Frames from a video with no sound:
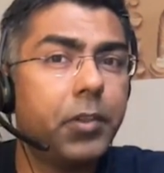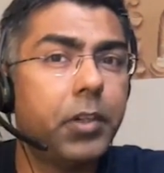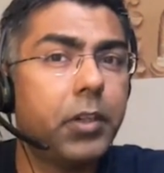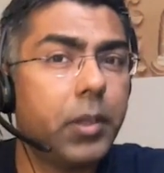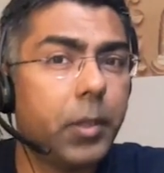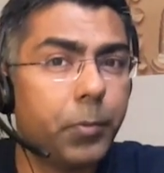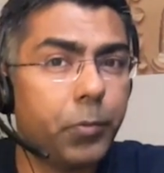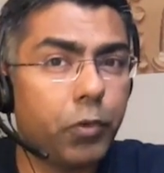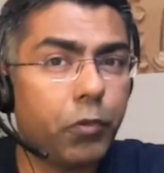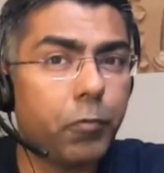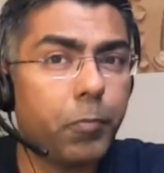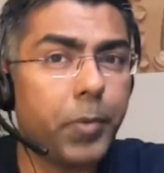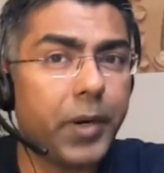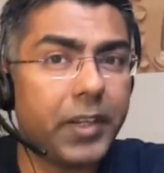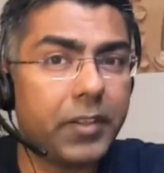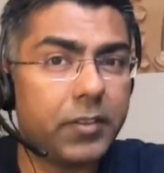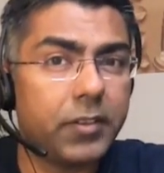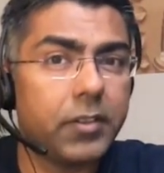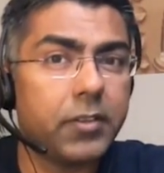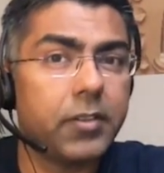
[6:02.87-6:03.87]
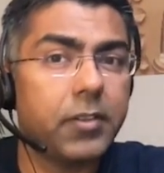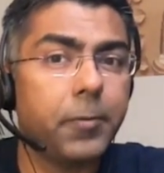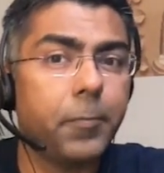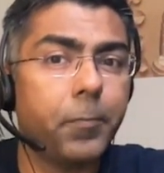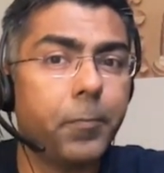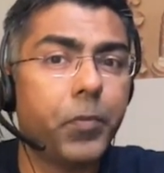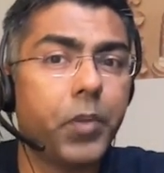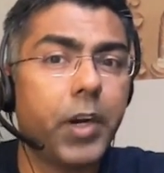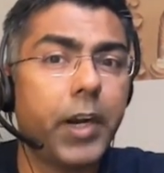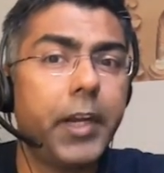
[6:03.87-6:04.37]
in terms of prices,
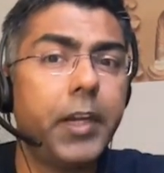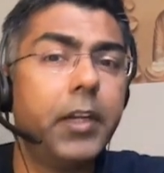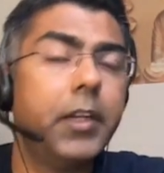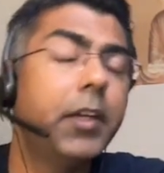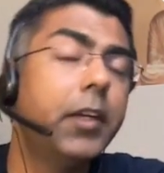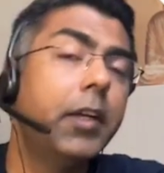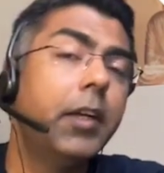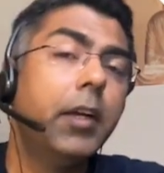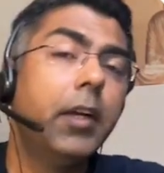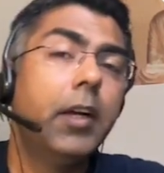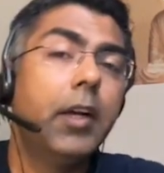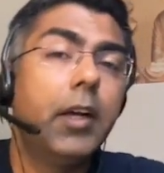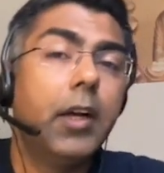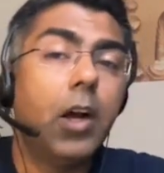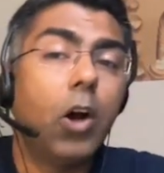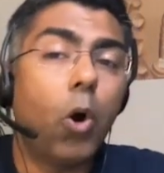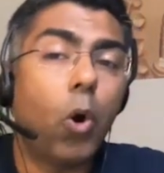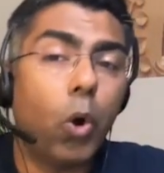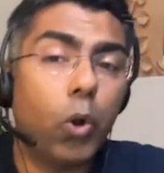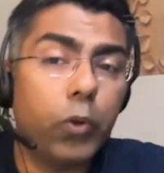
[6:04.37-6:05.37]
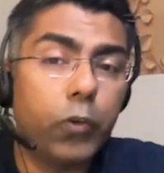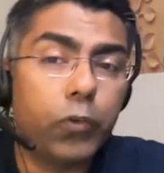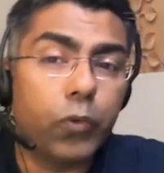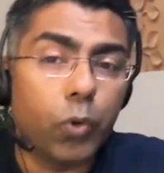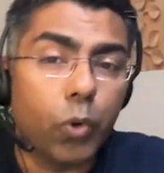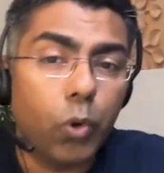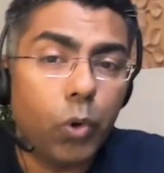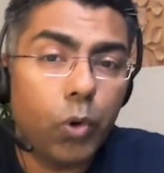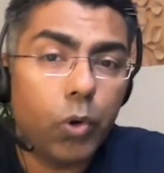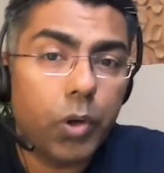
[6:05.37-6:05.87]
right?
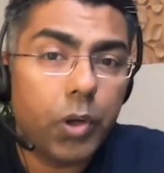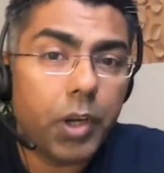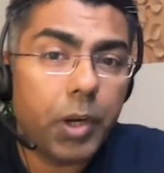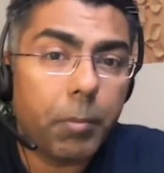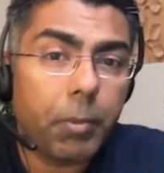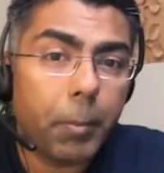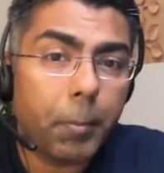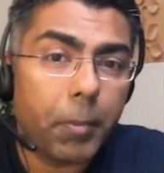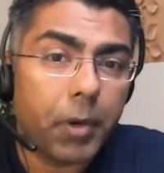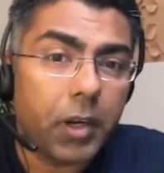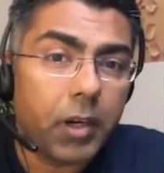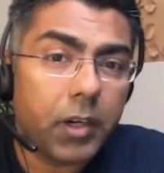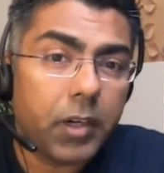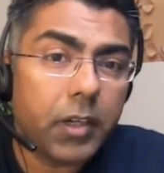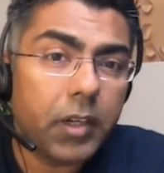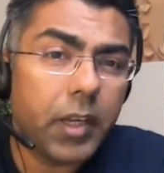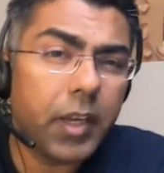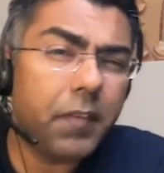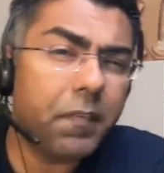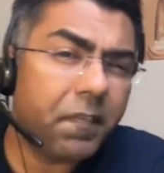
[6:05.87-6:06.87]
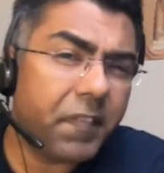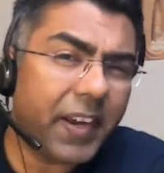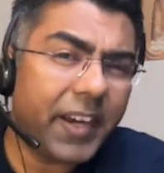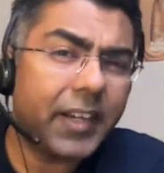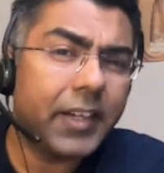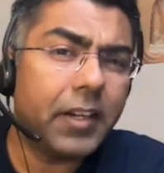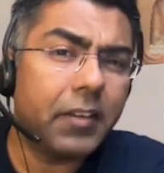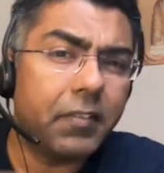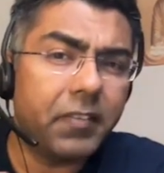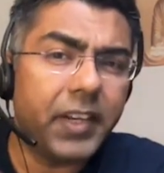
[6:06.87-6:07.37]
Also, remember,
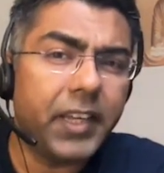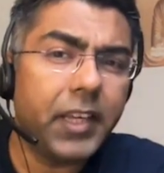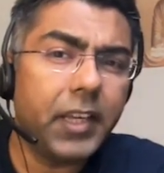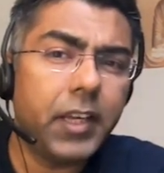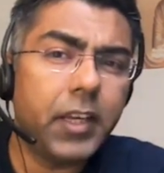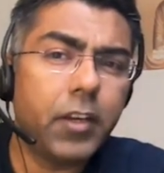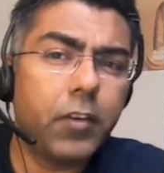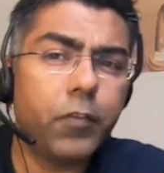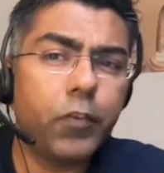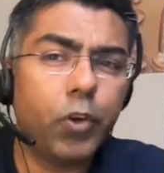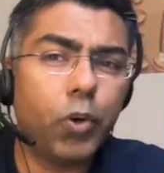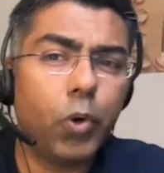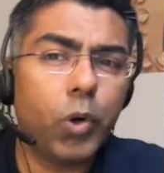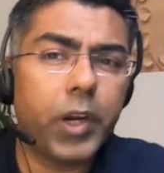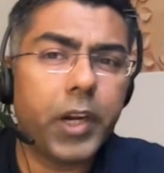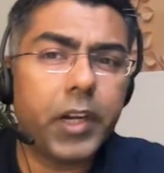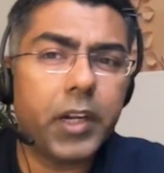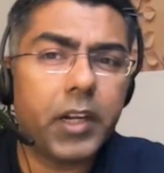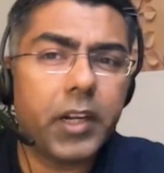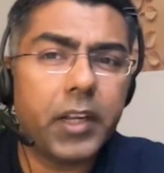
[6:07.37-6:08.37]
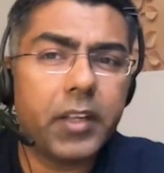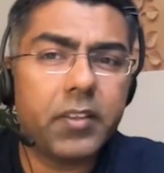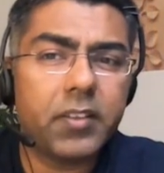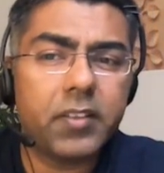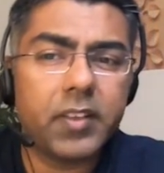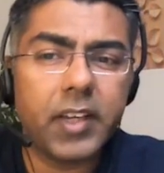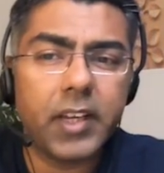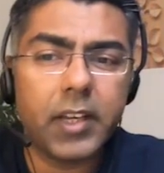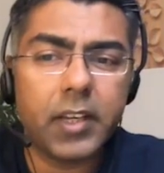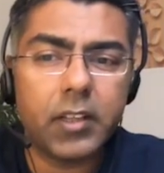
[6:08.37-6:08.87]
effectively, if you look at, let's
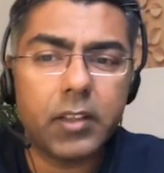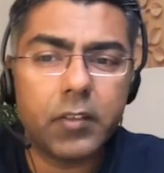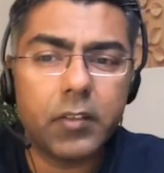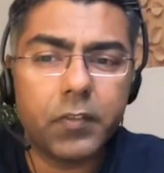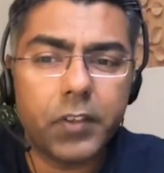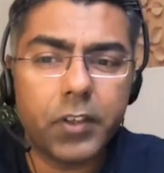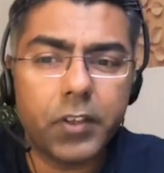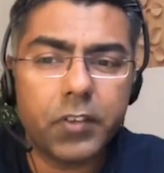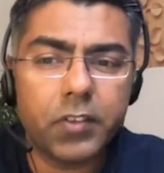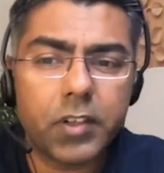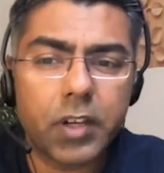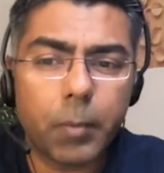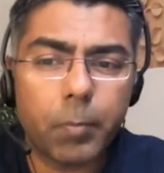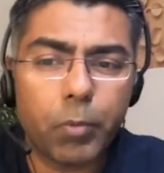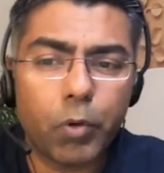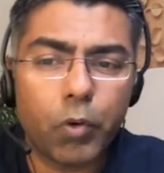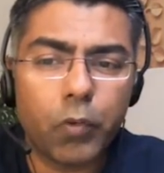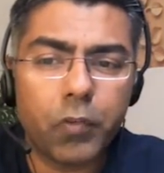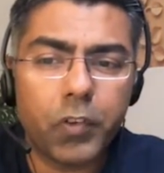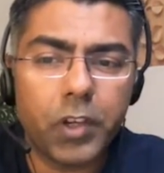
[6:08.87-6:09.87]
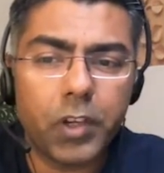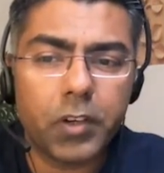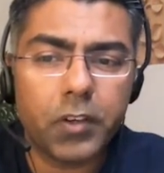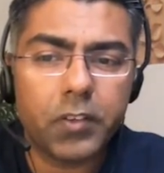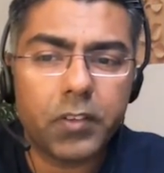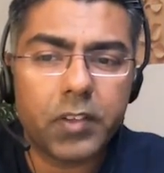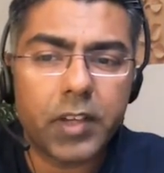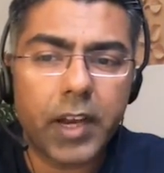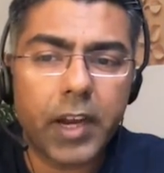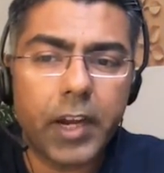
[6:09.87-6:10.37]
say, the first couple of
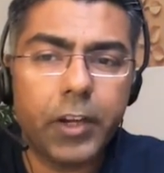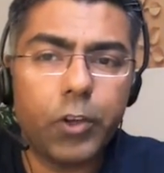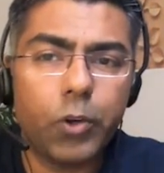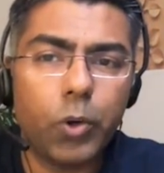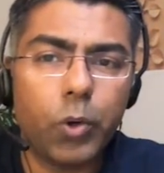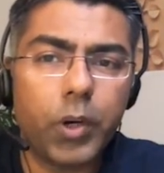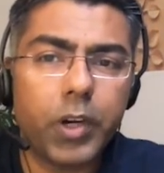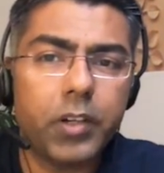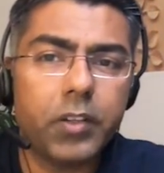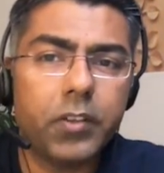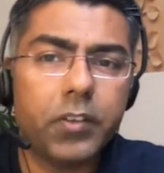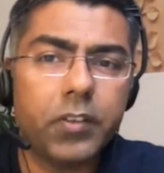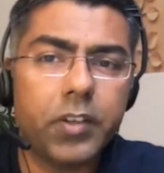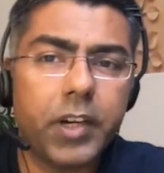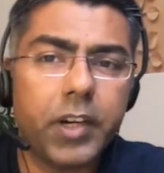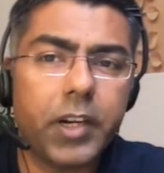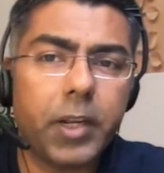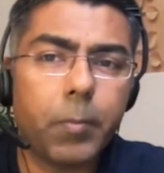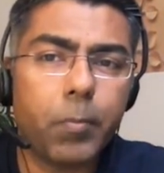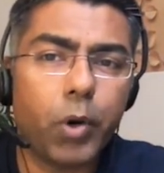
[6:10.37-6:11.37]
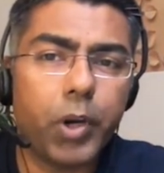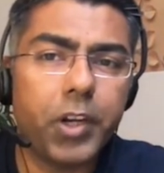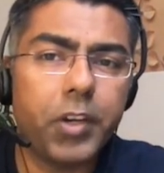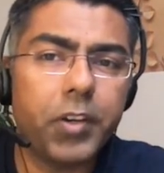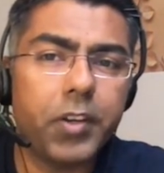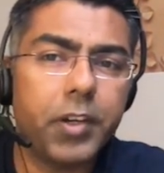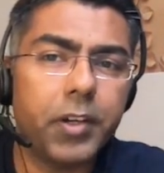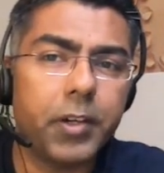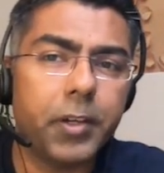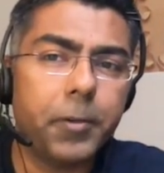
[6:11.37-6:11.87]
years and you look at this data point
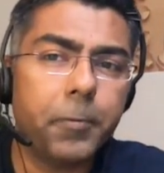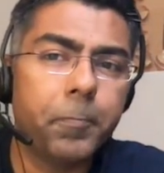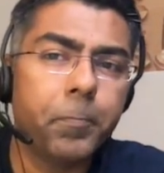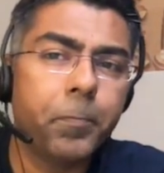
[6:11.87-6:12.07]
here,